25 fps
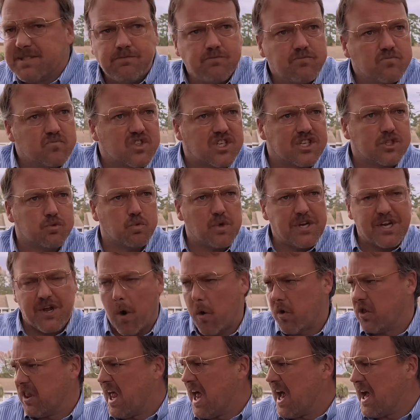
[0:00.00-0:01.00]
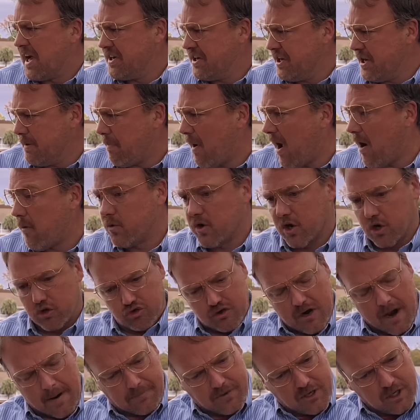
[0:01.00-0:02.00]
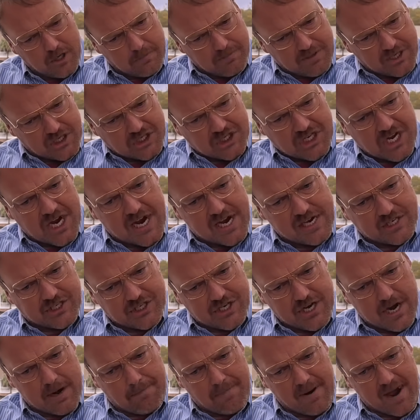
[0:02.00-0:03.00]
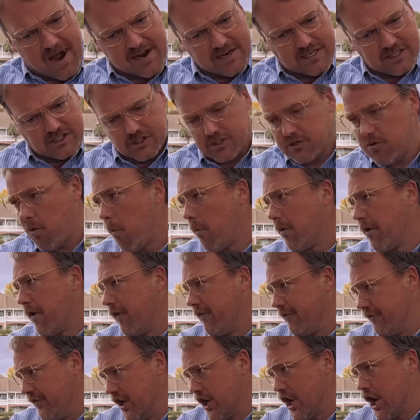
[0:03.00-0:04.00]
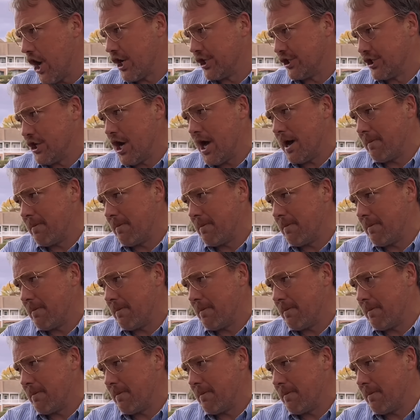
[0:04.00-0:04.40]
Because we're going to line their pocket. We're going to drop a little bit of change in their pockets, and we're going to fill ours up.